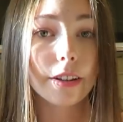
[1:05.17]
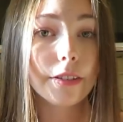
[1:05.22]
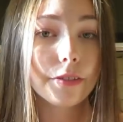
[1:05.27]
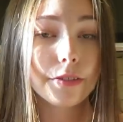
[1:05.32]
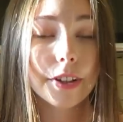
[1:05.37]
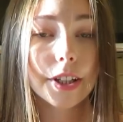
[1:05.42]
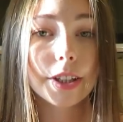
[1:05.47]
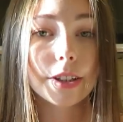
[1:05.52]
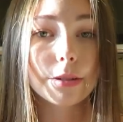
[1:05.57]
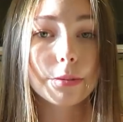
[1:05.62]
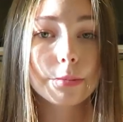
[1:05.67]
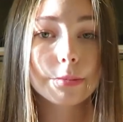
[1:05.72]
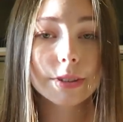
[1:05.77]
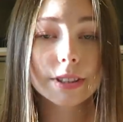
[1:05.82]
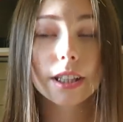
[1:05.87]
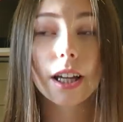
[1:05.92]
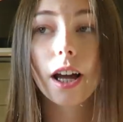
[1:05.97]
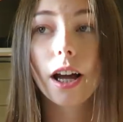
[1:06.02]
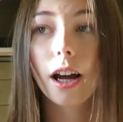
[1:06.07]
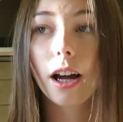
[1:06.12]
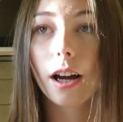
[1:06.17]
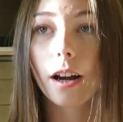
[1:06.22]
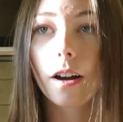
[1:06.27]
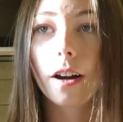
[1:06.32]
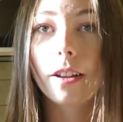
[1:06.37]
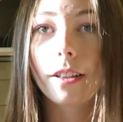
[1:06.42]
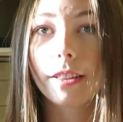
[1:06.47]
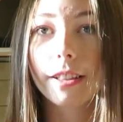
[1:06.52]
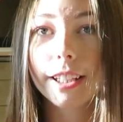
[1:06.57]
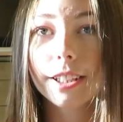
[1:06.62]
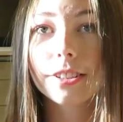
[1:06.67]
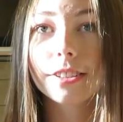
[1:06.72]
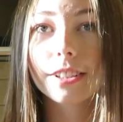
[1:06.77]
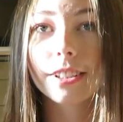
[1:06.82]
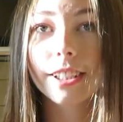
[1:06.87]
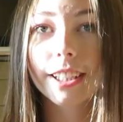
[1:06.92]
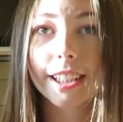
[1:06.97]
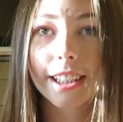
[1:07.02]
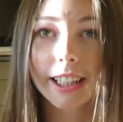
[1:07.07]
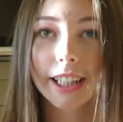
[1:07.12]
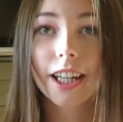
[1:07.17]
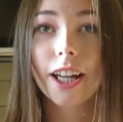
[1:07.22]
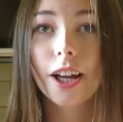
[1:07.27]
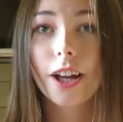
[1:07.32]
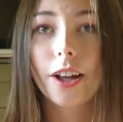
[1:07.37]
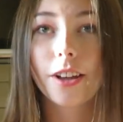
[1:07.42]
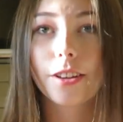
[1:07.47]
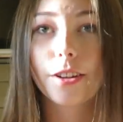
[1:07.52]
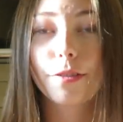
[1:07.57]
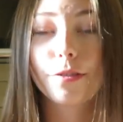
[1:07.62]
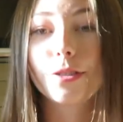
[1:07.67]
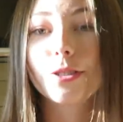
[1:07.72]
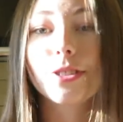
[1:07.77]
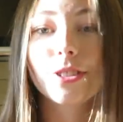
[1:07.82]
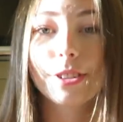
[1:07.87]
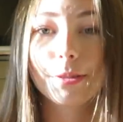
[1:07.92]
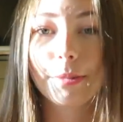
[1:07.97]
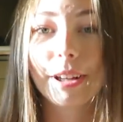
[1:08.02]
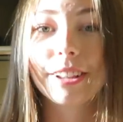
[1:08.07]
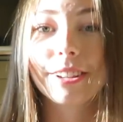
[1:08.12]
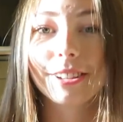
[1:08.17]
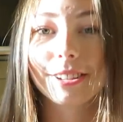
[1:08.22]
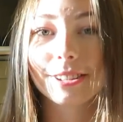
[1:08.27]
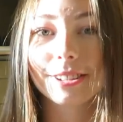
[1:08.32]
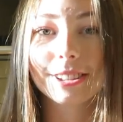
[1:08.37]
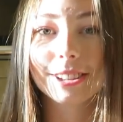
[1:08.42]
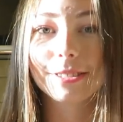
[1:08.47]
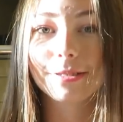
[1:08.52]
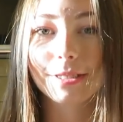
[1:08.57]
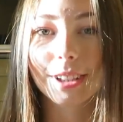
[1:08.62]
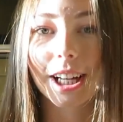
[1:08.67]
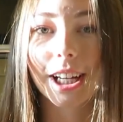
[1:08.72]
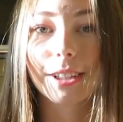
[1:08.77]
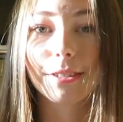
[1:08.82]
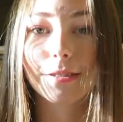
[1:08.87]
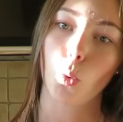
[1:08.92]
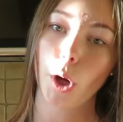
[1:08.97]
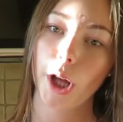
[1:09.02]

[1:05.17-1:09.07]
the films, are literally the fundamentals of life.